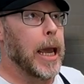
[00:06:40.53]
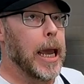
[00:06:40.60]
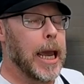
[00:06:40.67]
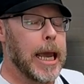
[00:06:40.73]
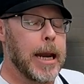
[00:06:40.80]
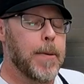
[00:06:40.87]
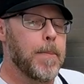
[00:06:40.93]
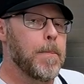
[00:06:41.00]

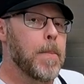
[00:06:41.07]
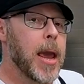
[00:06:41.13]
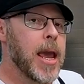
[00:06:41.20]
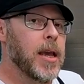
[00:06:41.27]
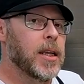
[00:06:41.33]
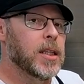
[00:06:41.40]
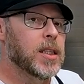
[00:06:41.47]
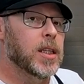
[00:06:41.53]
It
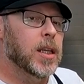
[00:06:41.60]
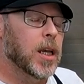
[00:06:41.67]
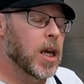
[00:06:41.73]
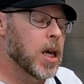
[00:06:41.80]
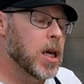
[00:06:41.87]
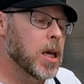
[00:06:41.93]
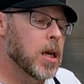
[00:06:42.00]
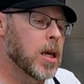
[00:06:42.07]
makes
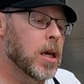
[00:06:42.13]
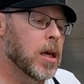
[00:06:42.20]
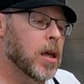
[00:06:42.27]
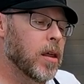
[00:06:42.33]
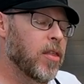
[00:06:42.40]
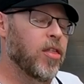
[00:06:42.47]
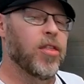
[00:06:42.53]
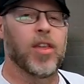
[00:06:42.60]

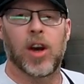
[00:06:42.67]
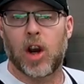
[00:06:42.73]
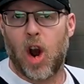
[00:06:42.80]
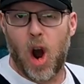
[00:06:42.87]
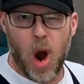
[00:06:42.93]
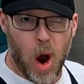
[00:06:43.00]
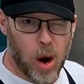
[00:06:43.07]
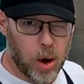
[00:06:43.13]
the
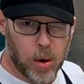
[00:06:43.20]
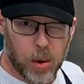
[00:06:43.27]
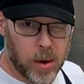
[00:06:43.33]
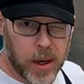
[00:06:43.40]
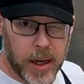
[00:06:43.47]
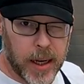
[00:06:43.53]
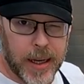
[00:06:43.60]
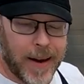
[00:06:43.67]

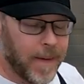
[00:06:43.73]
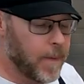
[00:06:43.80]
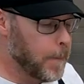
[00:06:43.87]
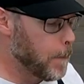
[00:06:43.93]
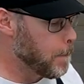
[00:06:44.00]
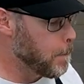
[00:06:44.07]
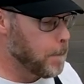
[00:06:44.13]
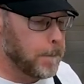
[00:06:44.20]
concrete
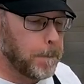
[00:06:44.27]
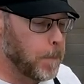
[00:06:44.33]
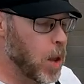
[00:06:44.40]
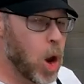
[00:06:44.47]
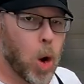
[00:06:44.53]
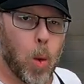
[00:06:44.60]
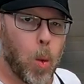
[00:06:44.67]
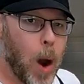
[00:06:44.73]

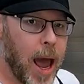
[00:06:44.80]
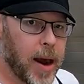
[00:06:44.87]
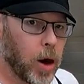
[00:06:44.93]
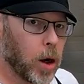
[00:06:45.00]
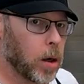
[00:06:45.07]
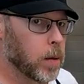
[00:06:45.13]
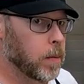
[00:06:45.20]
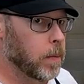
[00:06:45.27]

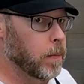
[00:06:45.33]
wetter.